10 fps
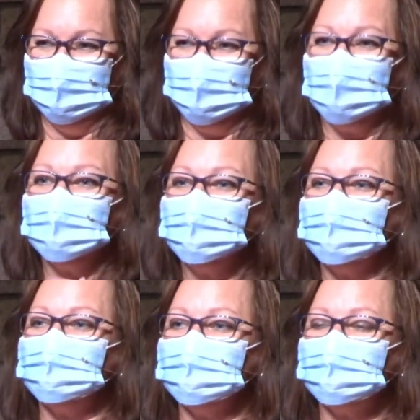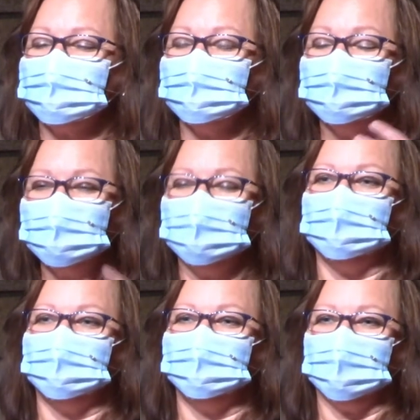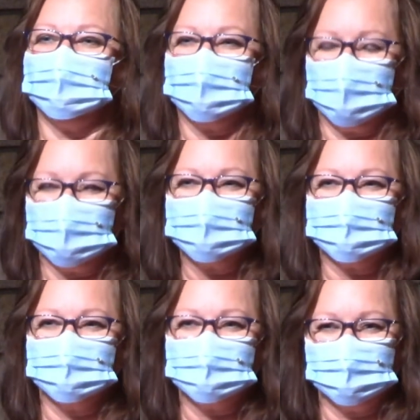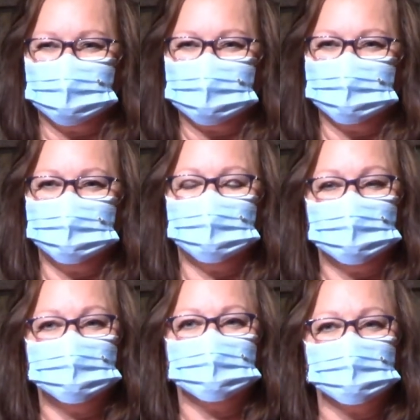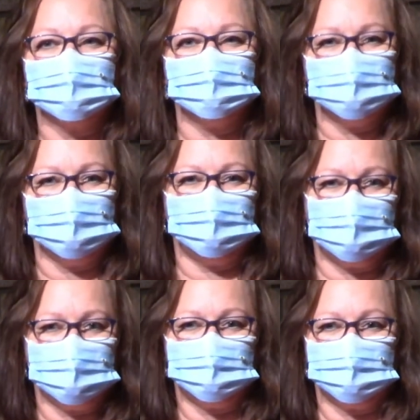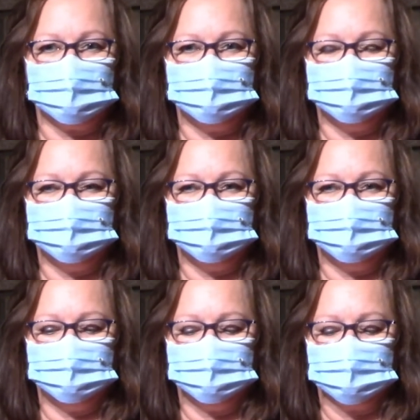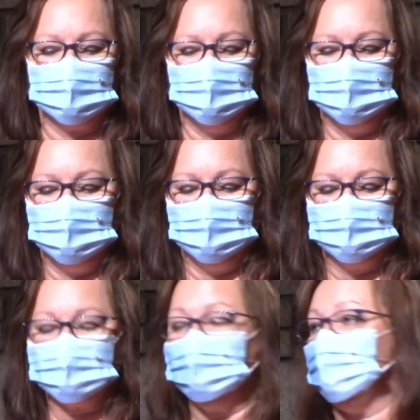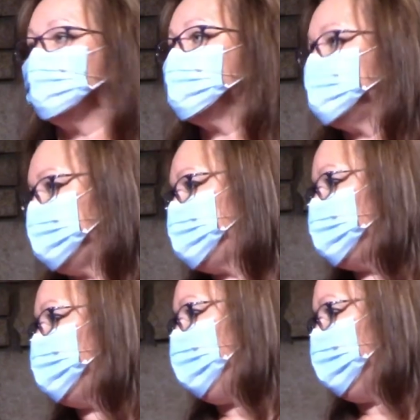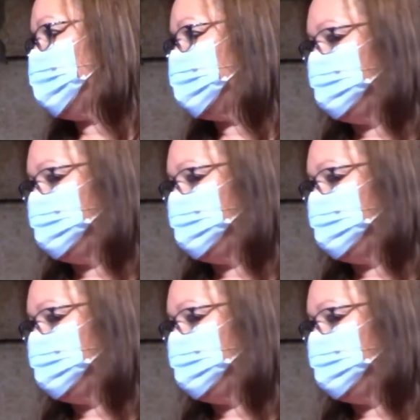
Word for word: God wants us to live a prosperous life by biblical definition. So, how can we do that?